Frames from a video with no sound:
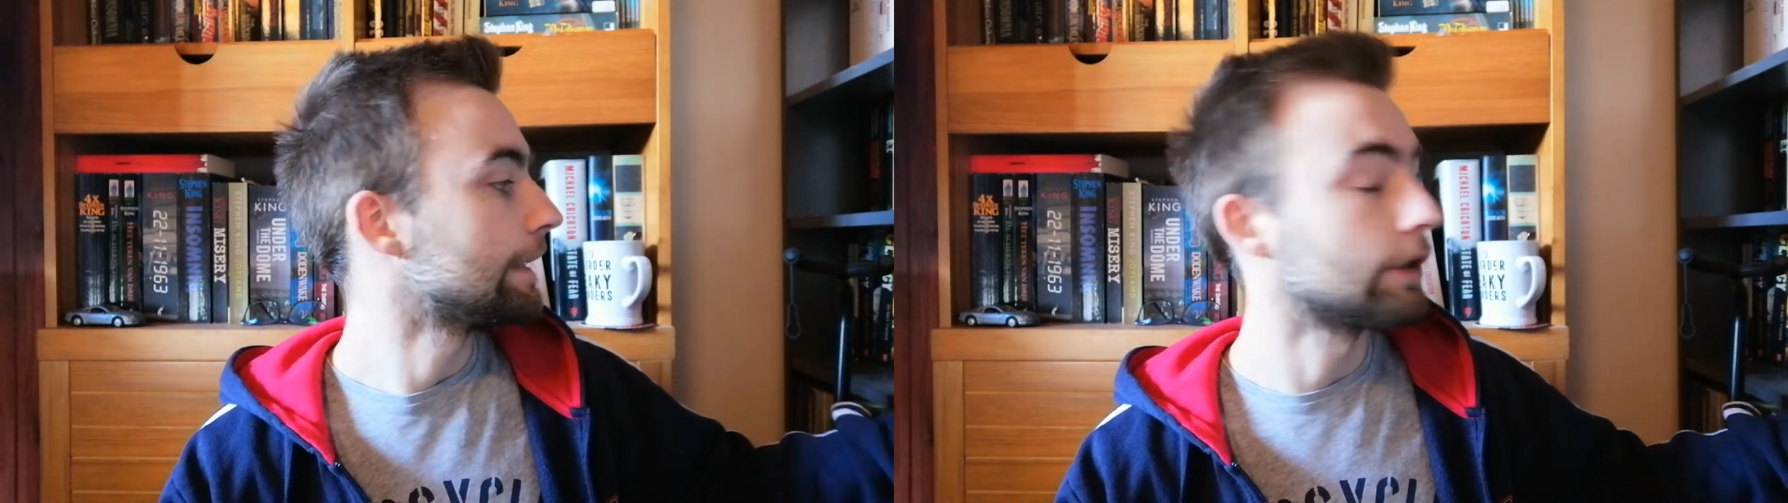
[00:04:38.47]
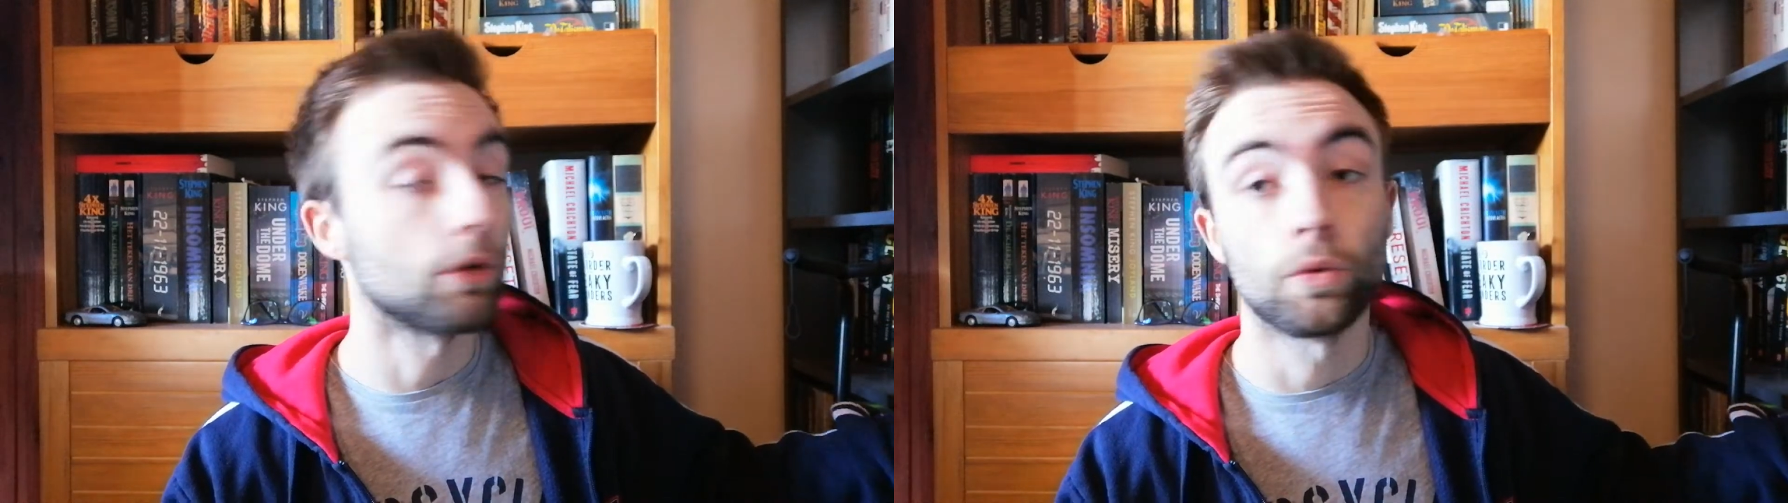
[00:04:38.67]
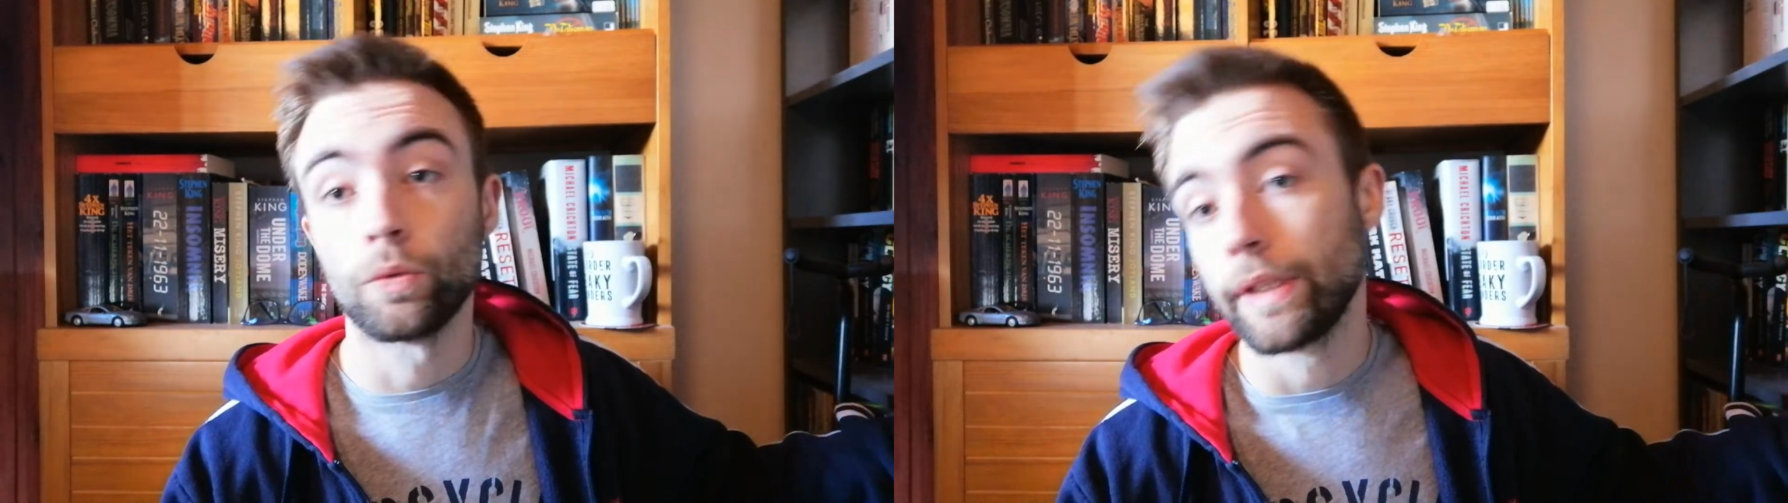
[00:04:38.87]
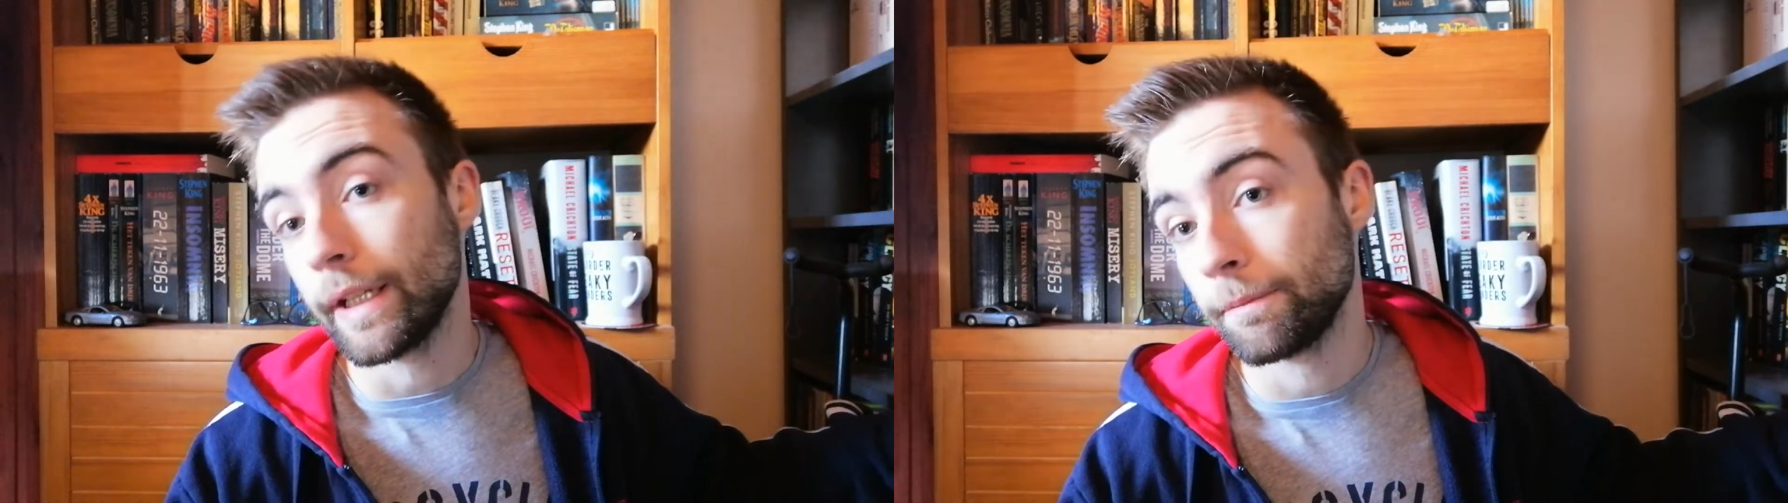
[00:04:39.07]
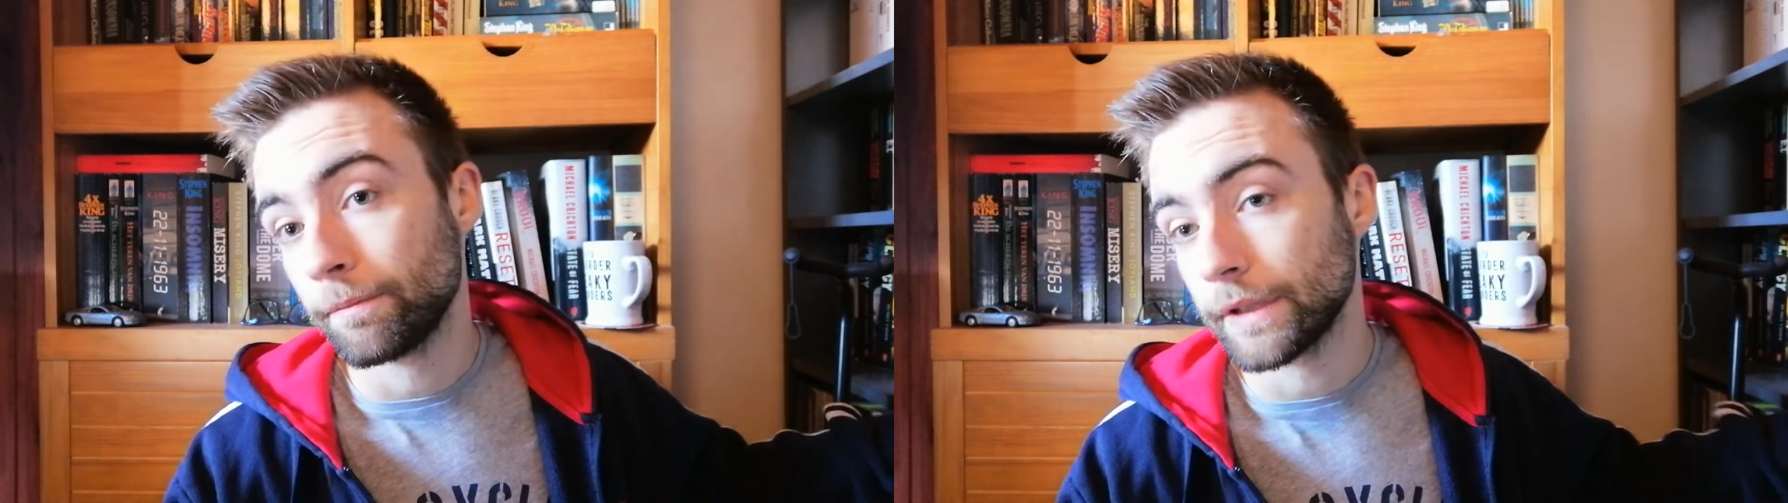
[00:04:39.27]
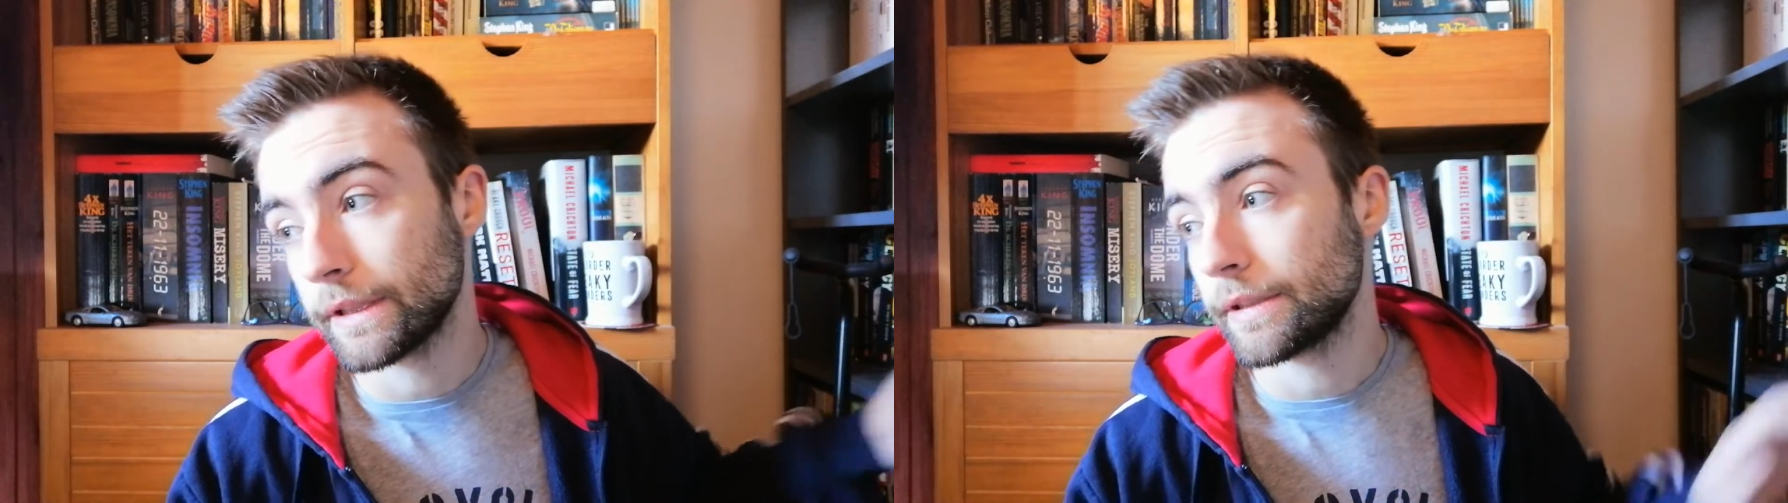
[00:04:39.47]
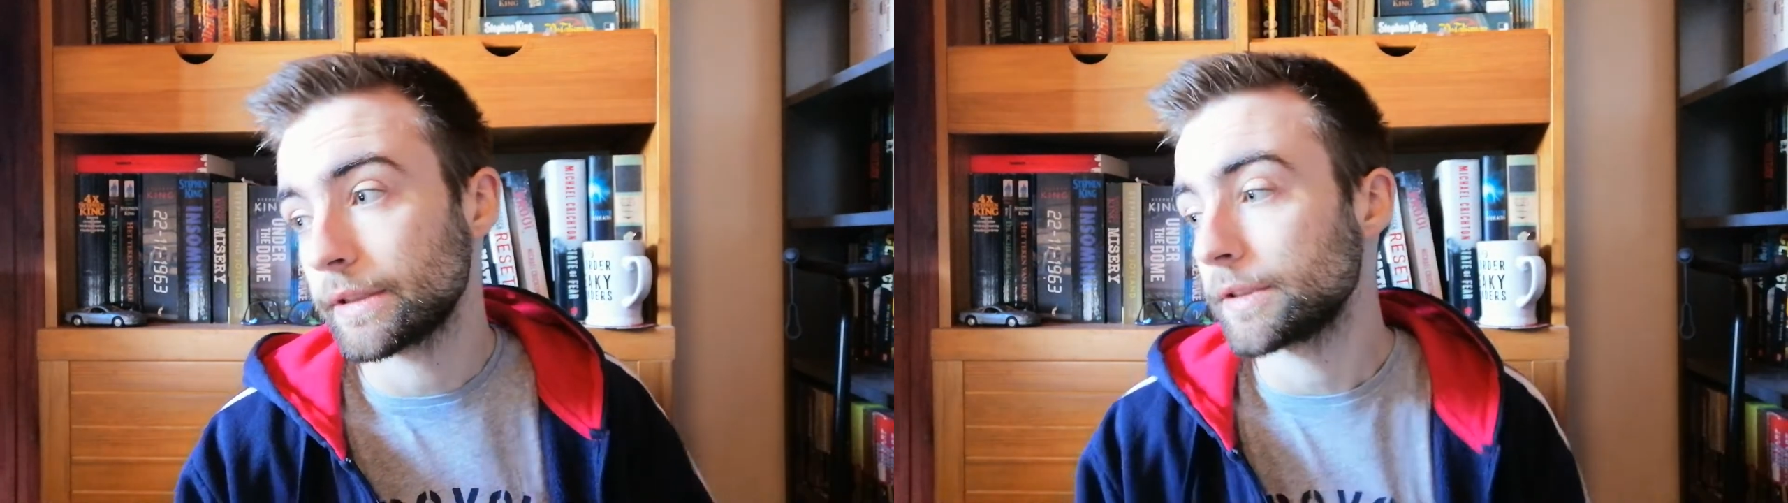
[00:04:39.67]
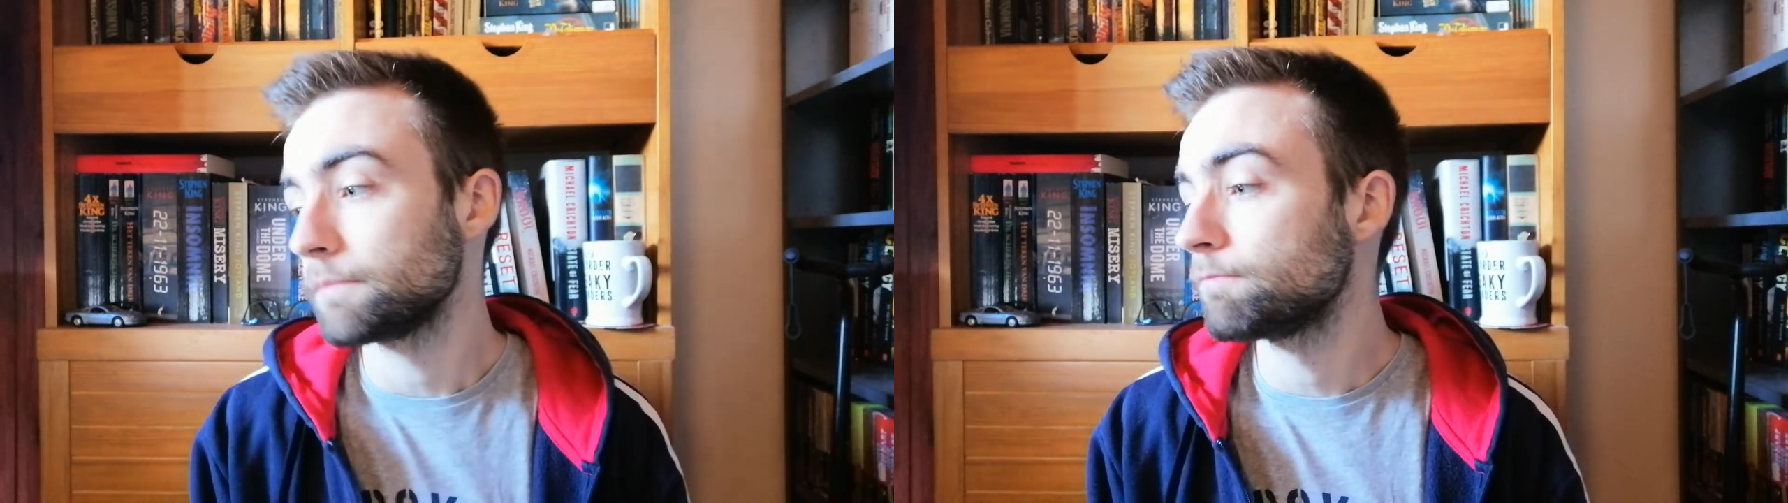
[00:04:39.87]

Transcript: So yeah, it's